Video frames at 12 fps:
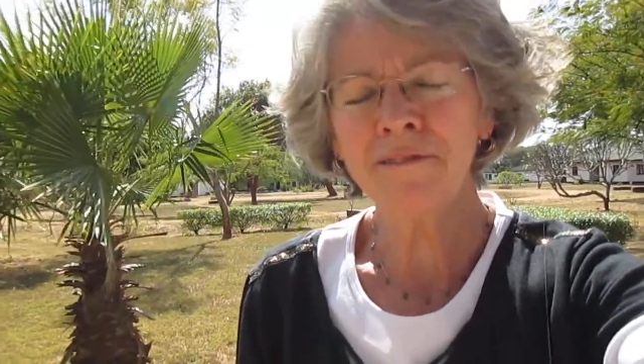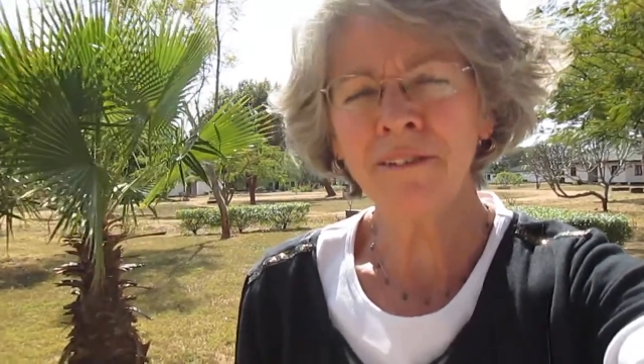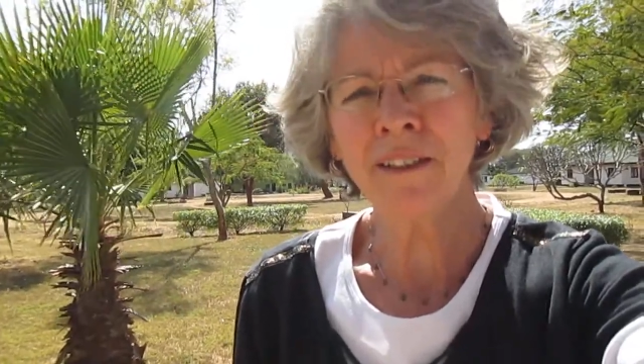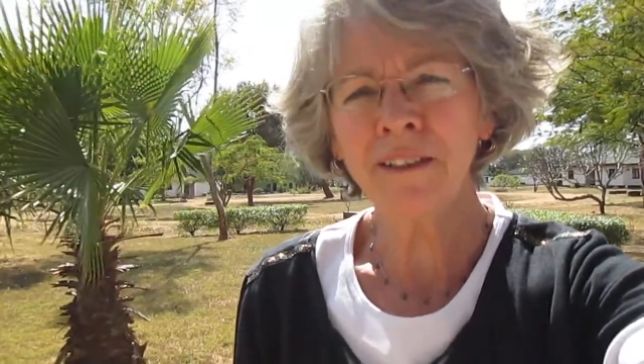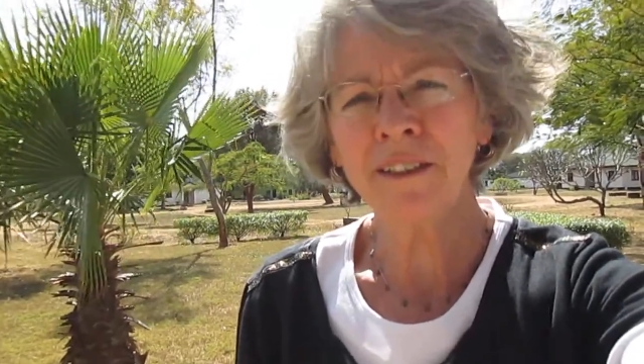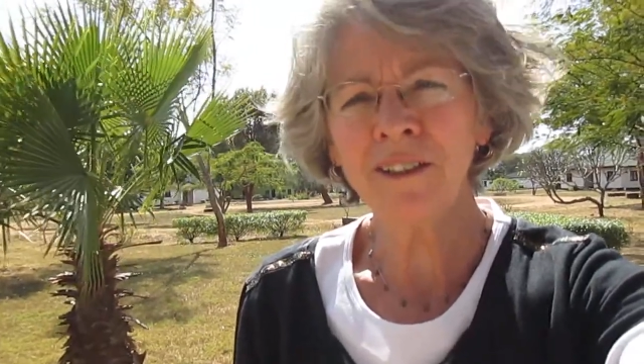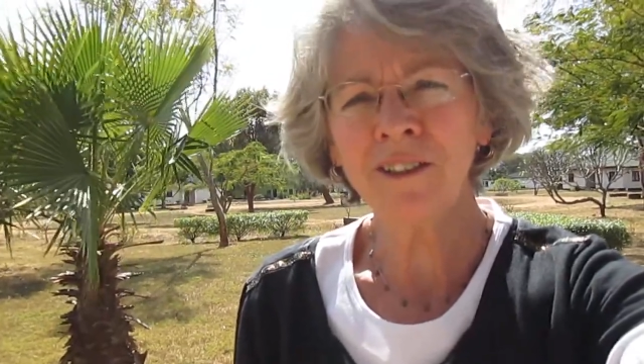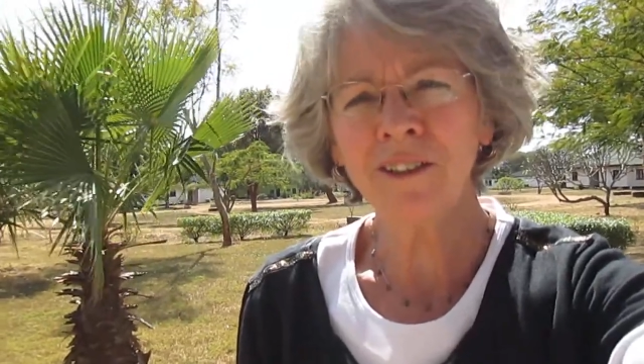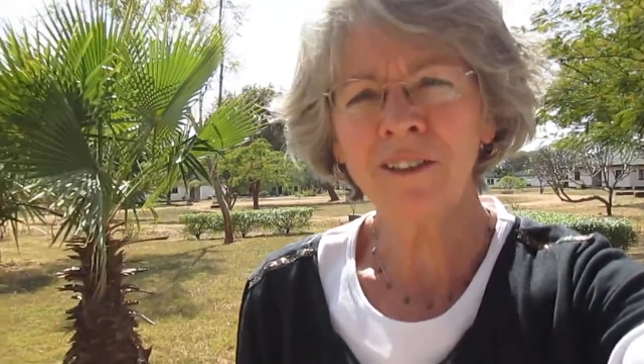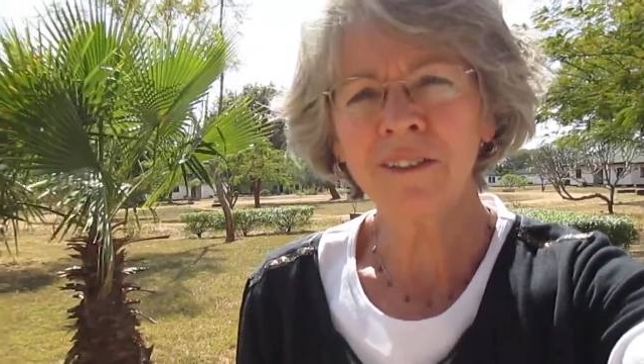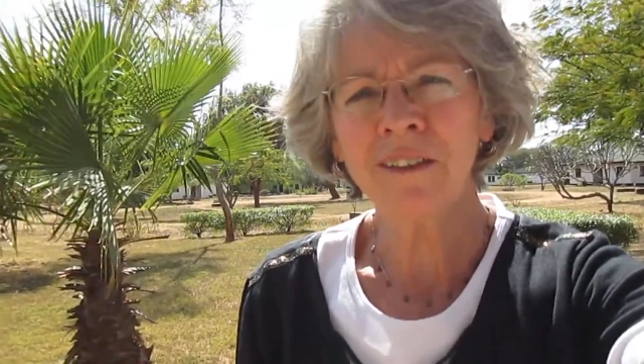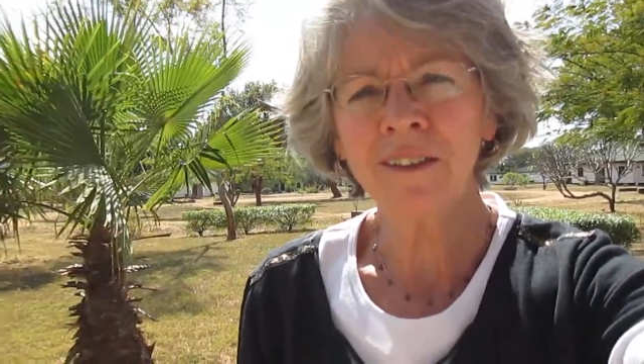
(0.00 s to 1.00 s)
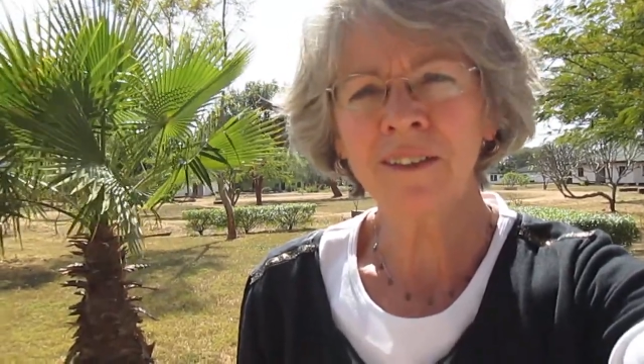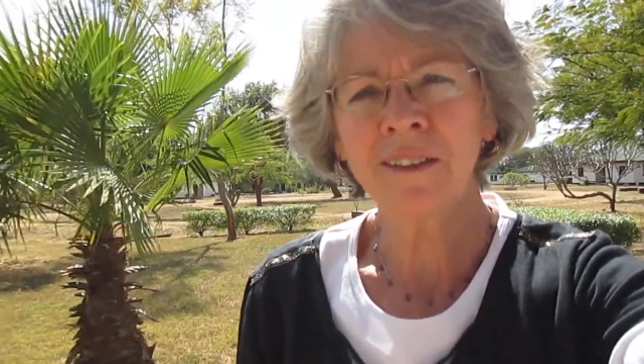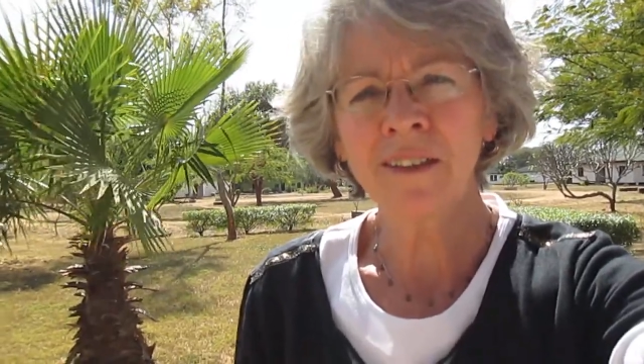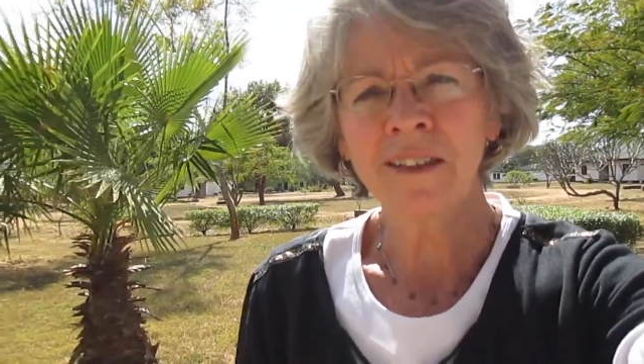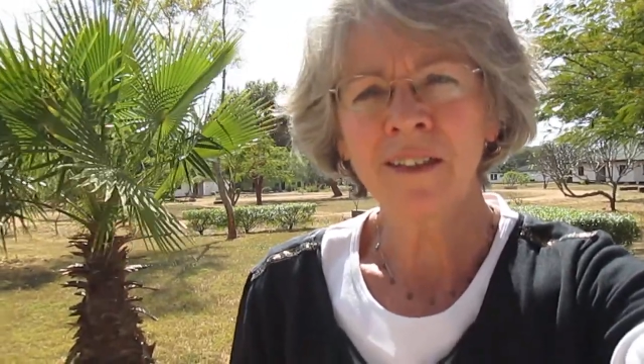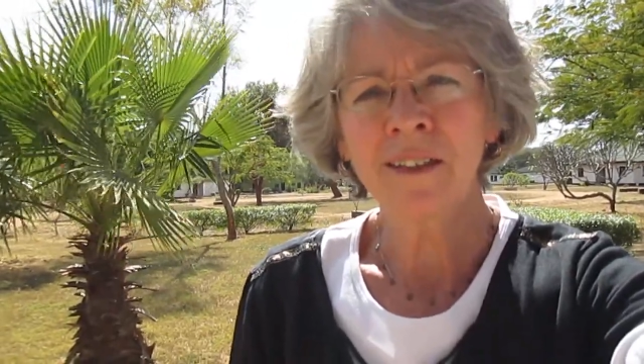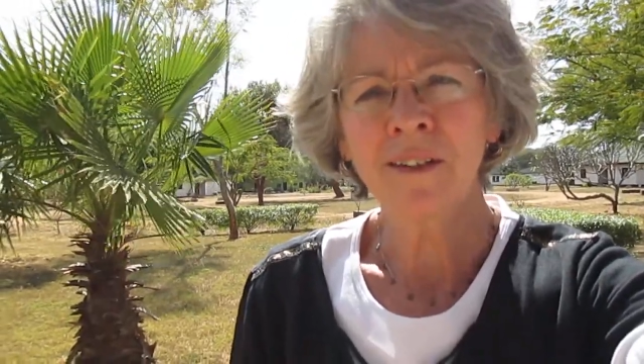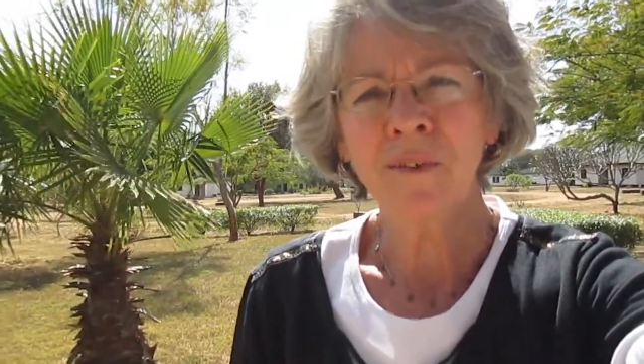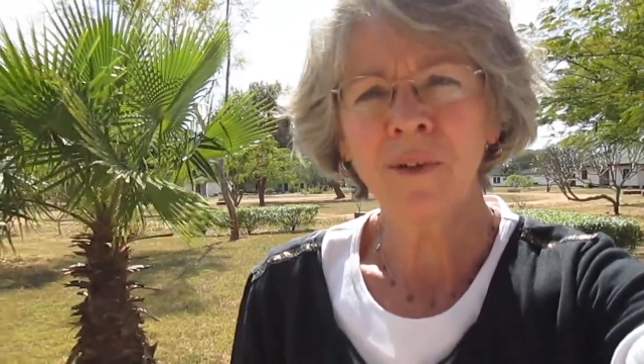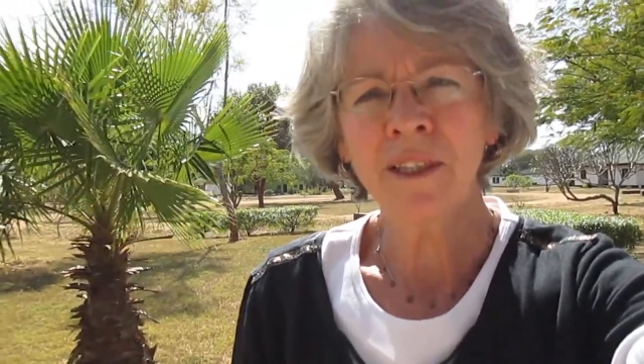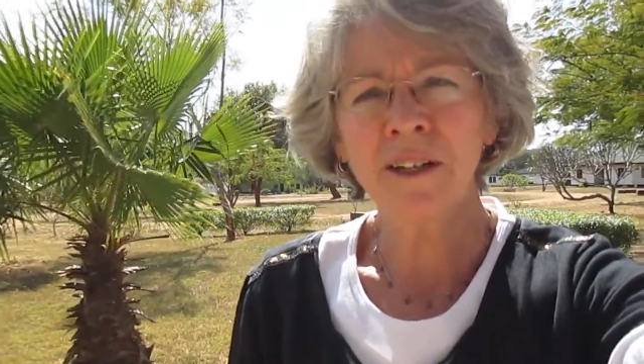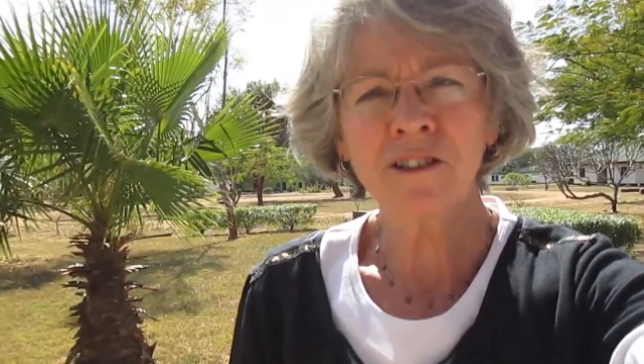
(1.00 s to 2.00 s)
village
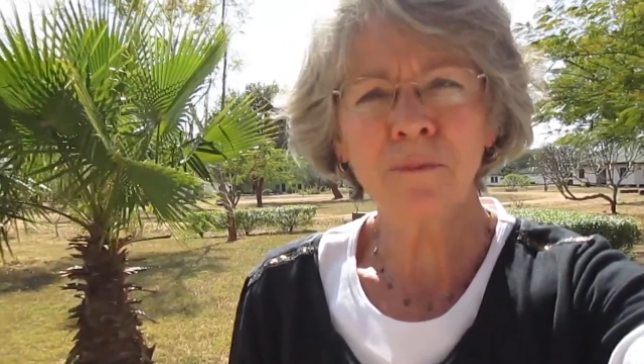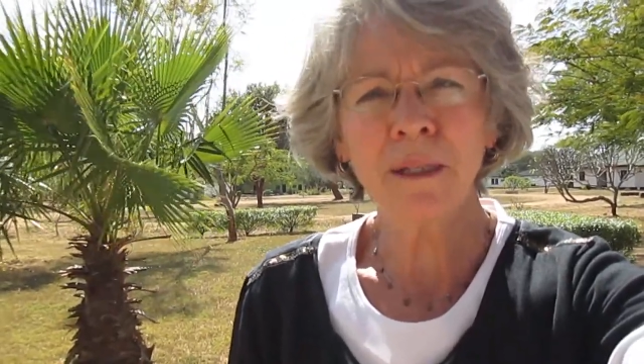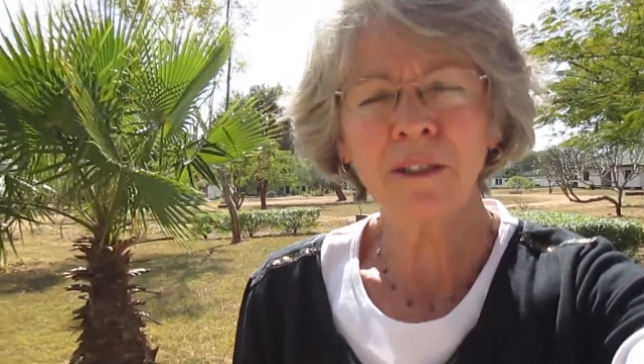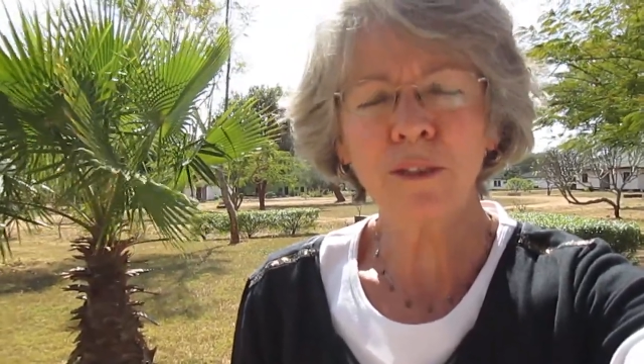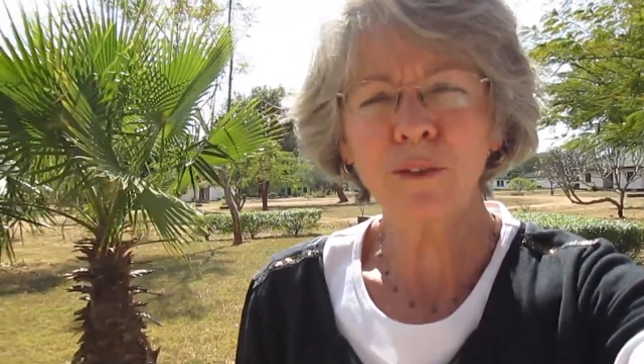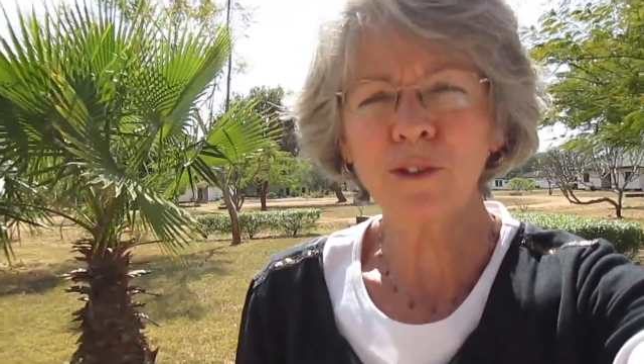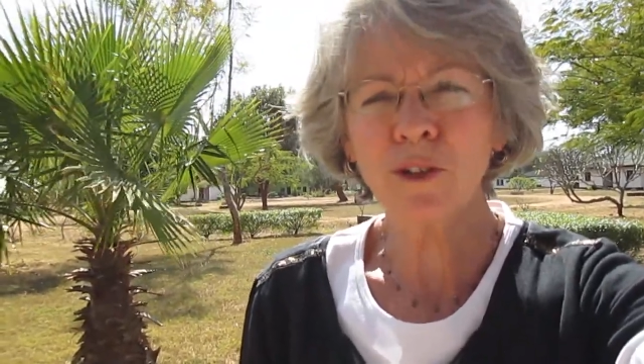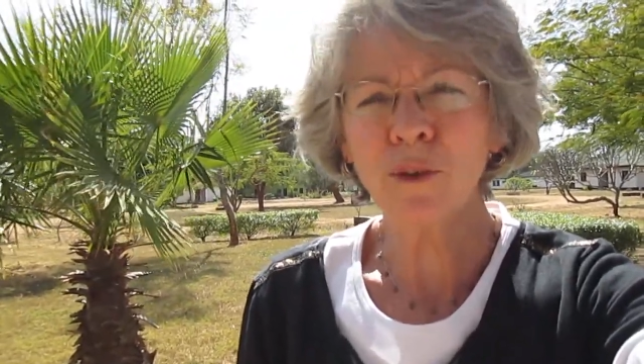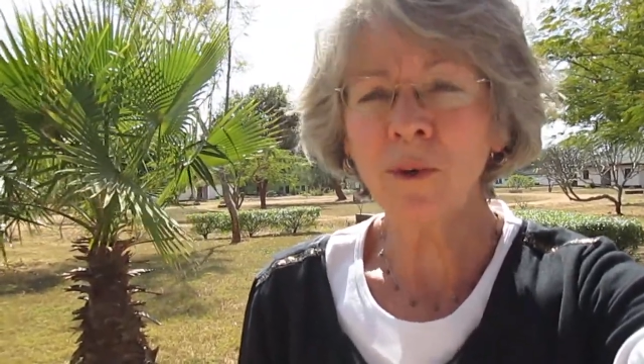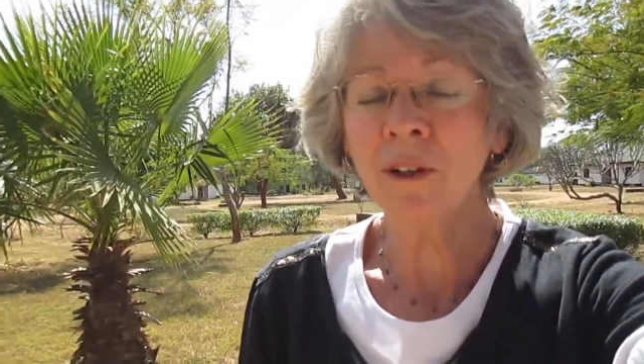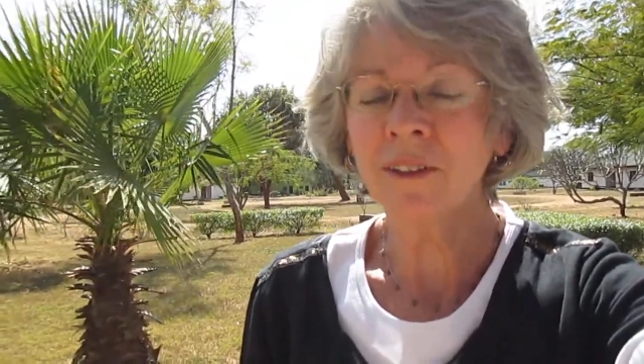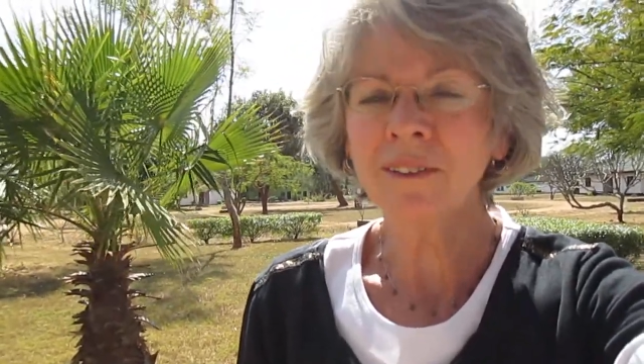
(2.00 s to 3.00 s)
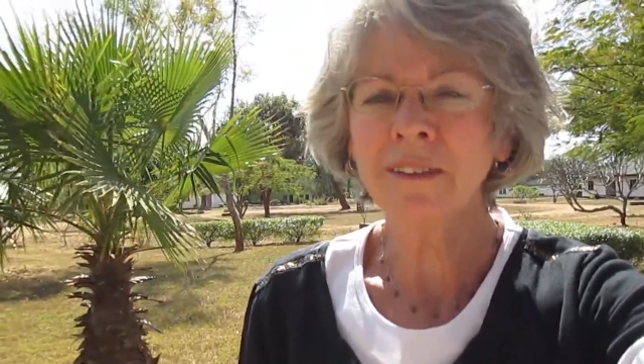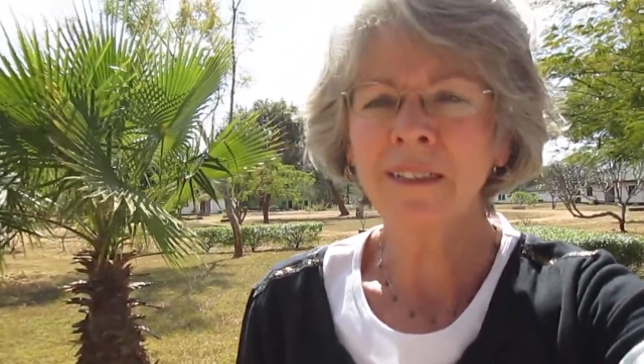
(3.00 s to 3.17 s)
when there's been no school.